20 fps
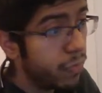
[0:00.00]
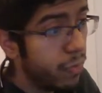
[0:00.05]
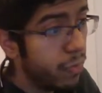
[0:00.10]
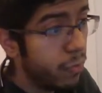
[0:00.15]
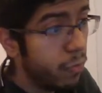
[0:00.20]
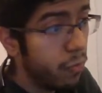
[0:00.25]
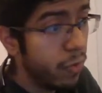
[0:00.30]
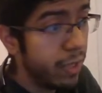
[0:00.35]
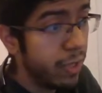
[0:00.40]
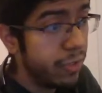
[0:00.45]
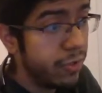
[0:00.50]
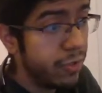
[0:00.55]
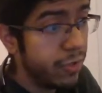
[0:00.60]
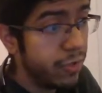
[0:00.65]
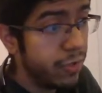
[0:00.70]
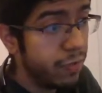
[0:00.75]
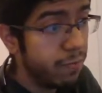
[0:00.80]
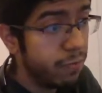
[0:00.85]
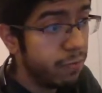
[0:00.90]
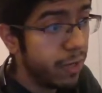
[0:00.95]
Which
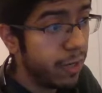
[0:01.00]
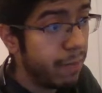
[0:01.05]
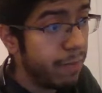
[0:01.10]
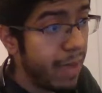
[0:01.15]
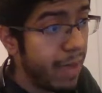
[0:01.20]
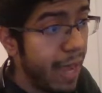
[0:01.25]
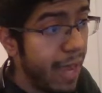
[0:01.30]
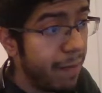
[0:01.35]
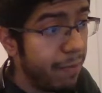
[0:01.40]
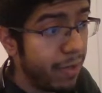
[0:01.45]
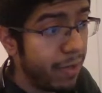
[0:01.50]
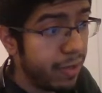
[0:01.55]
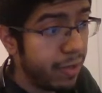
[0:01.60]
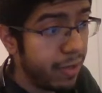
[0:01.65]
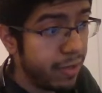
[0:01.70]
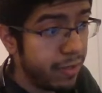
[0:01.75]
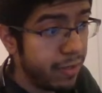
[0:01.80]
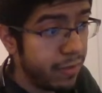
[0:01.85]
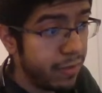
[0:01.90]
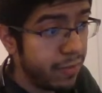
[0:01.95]
is pretty bad
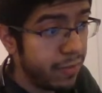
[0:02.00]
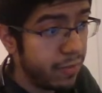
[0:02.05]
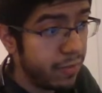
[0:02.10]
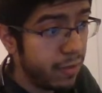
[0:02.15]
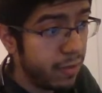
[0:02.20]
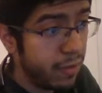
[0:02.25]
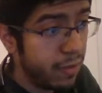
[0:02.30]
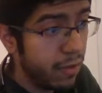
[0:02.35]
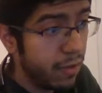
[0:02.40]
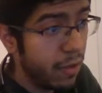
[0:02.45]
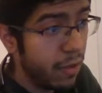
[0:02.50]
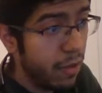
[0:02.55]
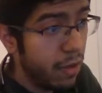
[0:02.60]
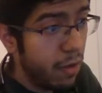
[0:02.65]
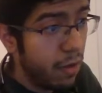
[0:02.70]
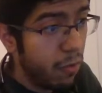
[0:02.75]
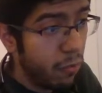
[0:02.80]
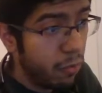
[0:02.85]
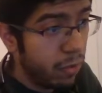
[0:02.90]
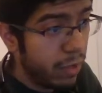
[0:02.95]
because
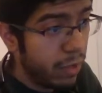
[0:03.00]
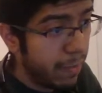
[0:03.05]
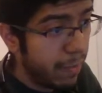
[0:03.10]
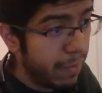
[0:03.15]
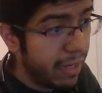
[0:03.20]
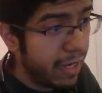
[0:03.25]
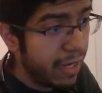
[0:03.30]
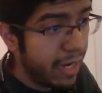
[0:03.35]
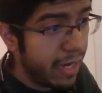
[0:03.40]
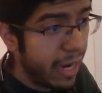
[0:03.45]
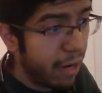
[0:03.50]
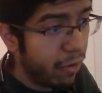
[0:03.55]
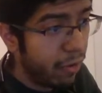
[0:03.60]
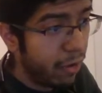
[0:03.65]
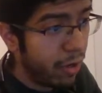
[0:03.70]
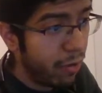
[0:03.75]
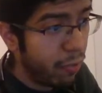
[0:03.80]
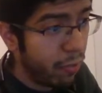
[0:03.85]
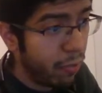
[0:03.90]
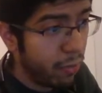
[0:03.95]
we're living in an
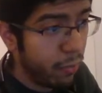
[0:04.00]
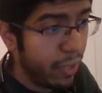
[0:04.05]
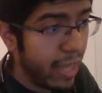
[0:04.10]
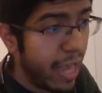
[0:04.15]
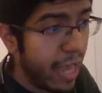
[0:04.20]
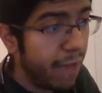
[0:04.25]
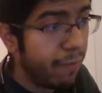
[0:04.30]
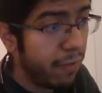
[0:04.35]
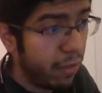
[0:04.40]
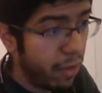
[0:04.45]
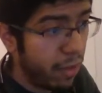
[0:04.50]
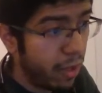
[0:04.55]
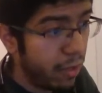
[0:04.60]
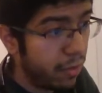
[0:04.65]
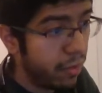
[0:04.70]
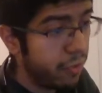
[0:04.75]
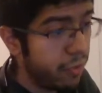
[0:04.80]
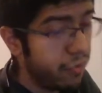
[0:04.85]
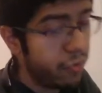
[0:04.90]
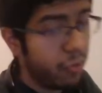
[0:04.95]
era where we have a lot of
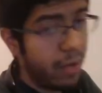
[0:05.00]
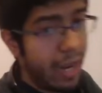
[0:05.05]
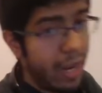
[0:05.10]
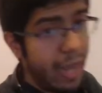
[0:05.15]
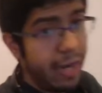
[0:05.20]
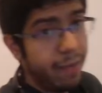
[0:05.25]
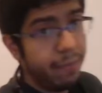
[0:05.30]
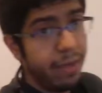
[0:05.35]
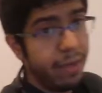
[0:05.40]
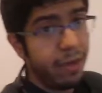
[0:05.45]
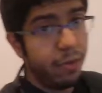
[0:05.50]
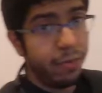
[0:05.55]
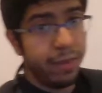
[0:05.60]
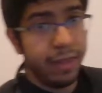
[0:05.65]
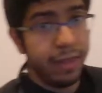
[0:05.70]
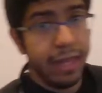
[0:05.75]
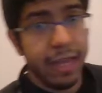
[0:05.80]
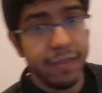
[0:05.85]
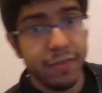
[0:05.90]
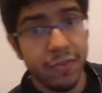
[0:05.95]
good short anime over the
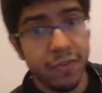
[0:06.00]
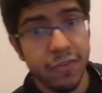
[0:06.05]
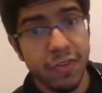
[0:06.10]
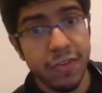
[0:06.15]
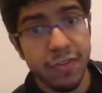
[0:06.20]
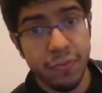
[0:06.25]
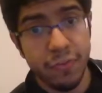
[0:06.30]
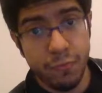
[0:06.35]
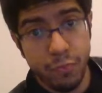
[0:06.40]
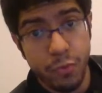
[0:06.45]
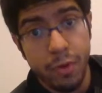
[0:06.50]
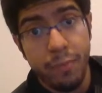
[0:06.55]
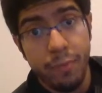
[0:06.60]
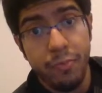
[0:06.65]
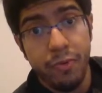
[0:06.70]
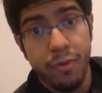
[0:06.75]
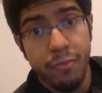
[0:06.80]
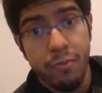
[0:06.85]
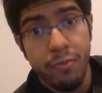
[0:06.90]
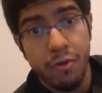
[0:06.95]
last few seasons. Pui
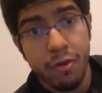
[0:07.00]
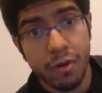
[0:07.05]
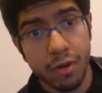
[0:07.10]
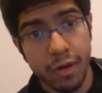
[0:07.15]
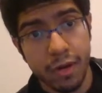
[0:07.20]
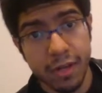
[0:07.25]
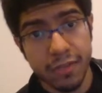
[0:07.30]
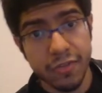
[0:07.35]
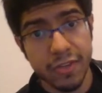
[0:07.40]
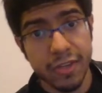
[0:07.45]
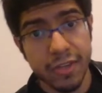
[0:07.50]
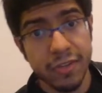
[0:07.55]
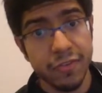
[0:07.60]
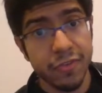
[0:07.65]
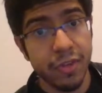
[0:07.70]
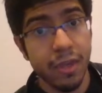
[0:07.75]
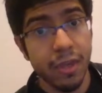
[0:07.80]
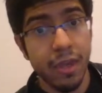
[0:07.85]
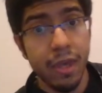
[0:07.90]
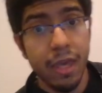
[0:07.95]
Pui Molcar
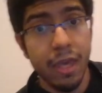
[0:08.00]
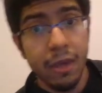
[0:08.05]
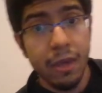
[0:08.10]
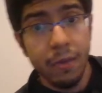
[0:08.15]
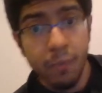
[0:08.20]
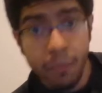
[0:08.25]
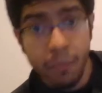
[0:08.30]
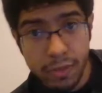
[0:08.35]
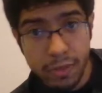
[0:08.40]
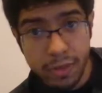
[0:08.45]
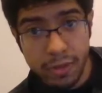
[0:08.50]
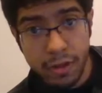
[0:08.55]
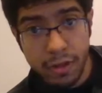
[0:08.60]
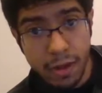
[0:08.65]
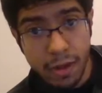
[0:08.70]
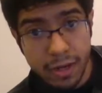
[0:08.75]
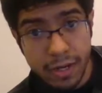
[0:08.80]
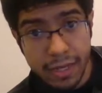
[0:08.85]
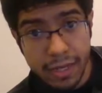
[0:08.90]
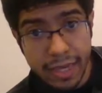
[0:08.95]
exists. With a
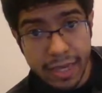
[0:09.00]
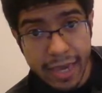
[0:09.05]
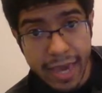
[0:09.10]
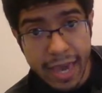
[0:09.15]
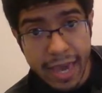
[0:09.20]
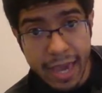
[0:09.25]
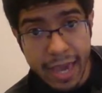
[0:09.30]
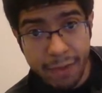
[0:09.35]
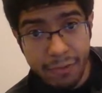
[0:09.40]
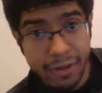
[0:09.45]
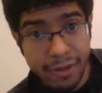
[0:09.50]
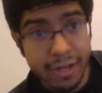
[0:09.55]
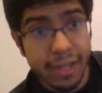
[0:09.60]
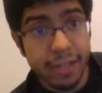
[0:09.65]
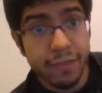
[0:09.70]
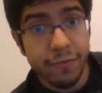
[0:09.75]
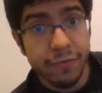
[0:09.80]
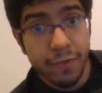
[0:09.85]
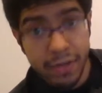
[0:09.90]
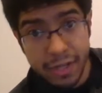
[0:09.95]
Dog and a Cat, Every Day
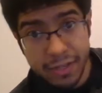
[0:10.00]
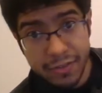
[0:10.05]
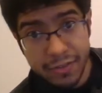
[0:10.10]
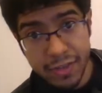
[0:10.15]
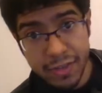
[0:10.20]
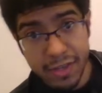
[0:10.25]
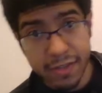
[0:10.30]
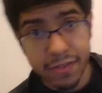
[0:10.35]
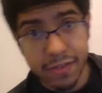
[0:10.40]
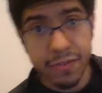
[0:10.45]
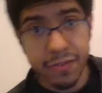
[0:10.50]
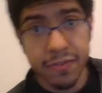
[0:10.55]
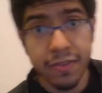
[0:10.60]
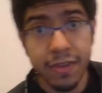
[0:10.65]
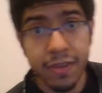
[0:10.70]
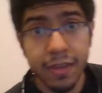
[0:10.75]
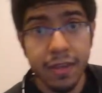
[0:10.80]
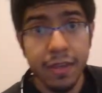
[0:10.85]
is Fun exists.